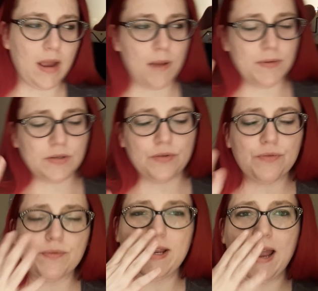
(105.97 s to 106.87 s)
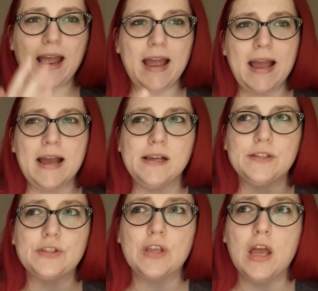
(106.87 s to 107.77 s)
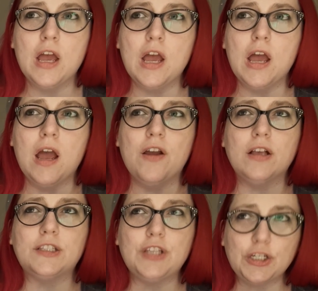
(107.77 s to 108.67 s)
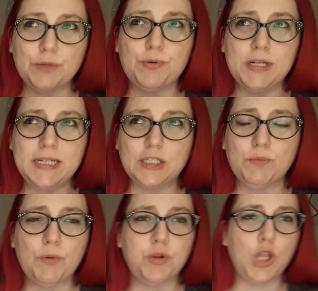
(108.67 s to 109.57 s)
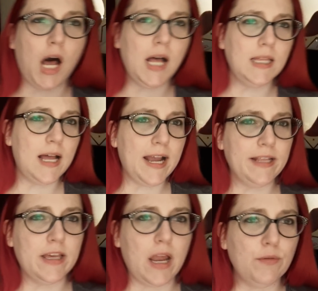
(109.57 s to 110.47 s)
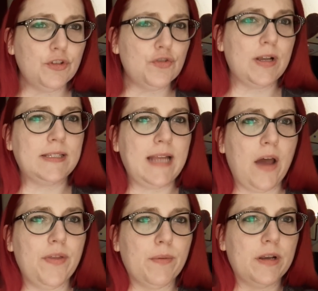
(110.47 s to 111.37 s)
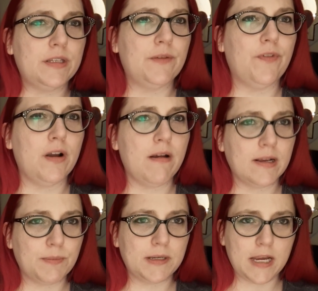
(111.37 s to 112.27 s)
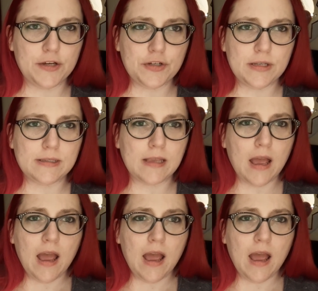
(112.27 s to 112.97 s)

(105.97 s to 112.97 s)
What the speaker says: Episode 3 has such a predictable plot line that I was stressed out they were going to subvert our expectations.